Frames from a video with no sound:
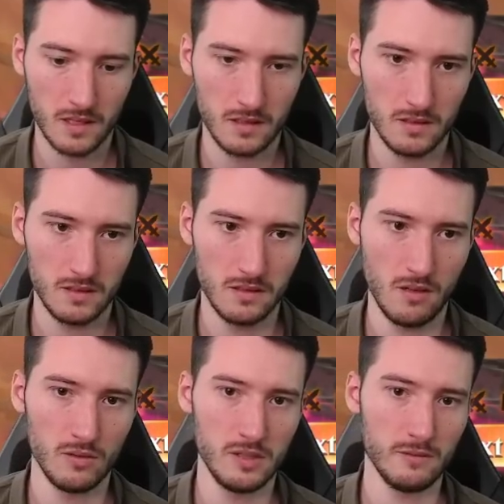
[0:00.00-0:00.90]
the
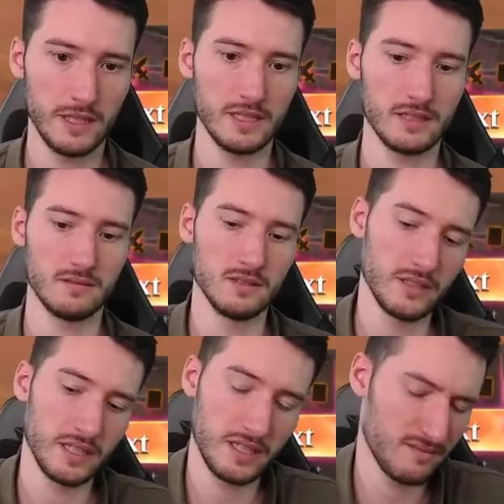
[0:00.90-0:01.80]
only way they
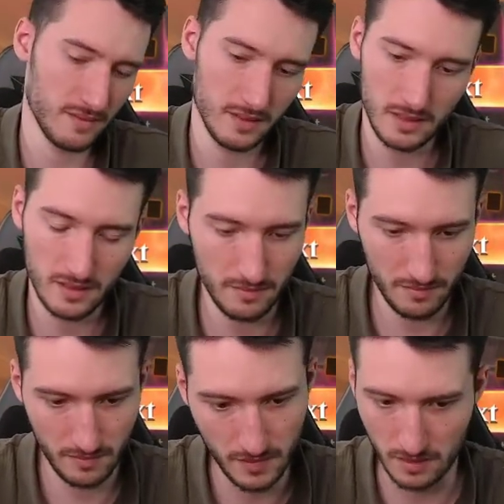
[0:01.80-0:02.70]
can, there's
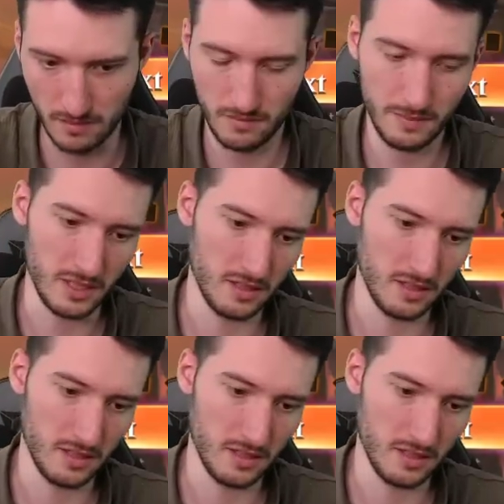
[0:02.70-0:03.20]
no, I mean,